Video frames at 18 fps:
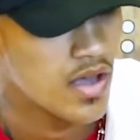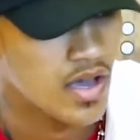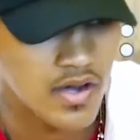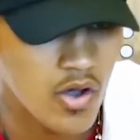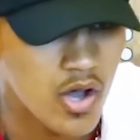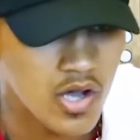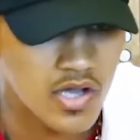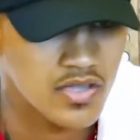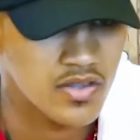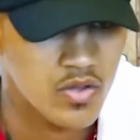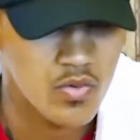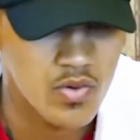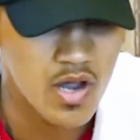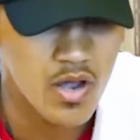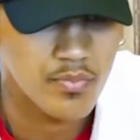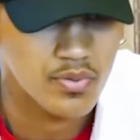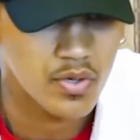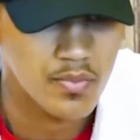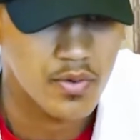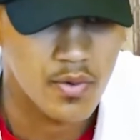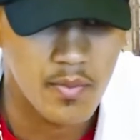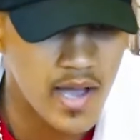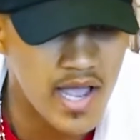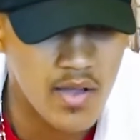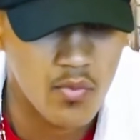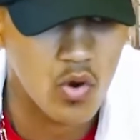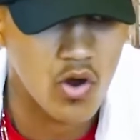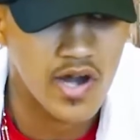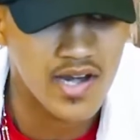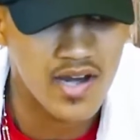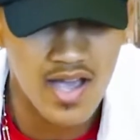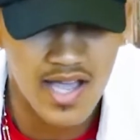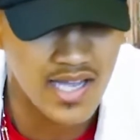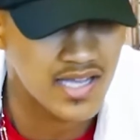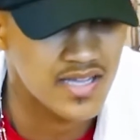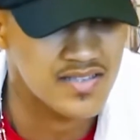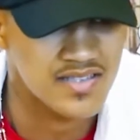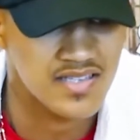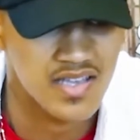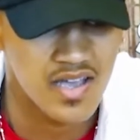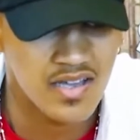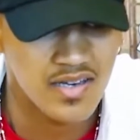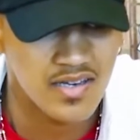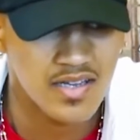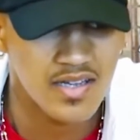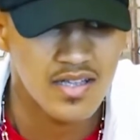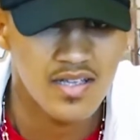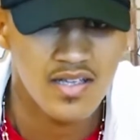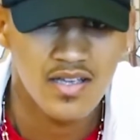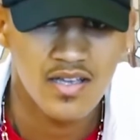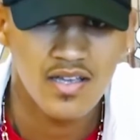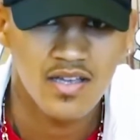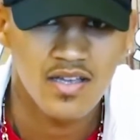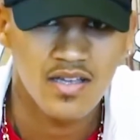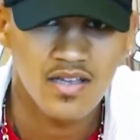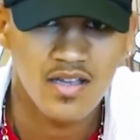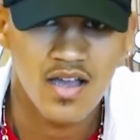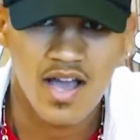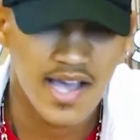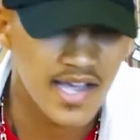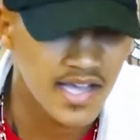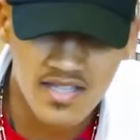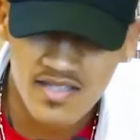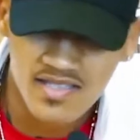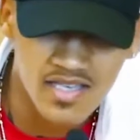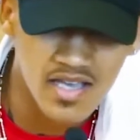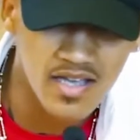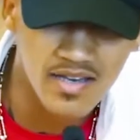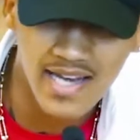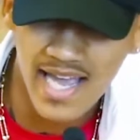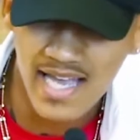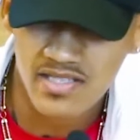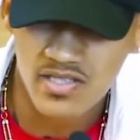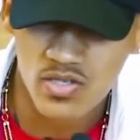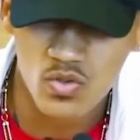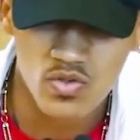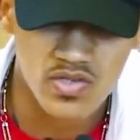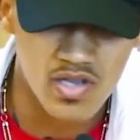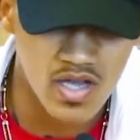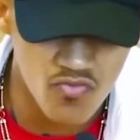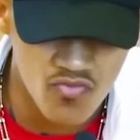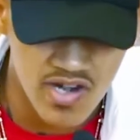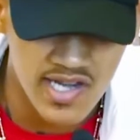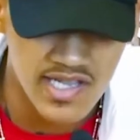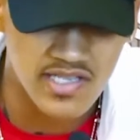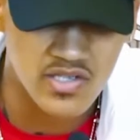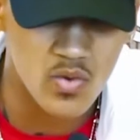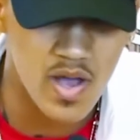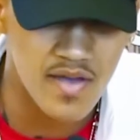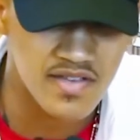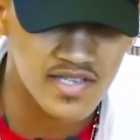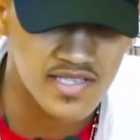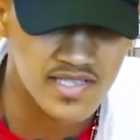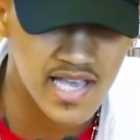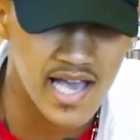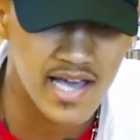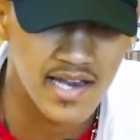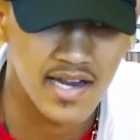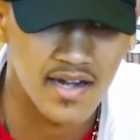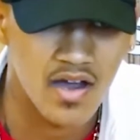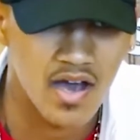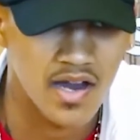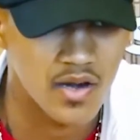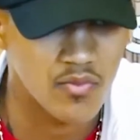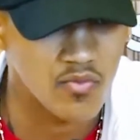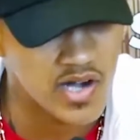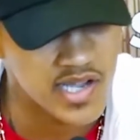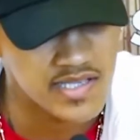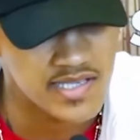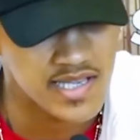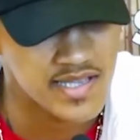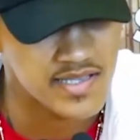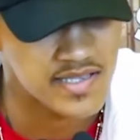I know I can do, no problem. I ain't worried, I ain't concerned. I ain't concerned at all, so I'm ready to have it Saturday night, and I'm ready to